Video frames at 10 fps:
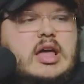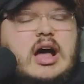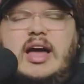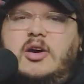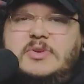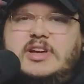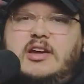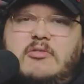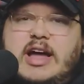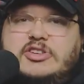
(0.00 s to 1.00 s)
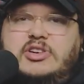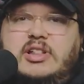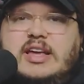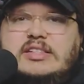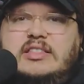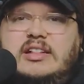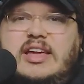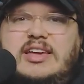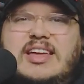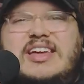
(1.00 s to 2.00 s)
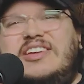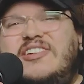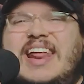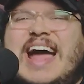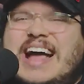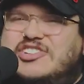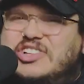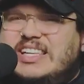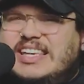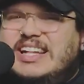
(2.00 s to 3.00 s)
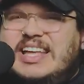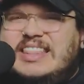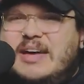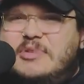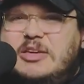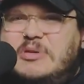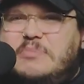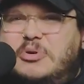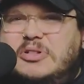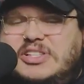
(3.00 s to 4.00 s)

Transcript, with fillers: I always kind of rationalized it that like you're not actually killing that many people.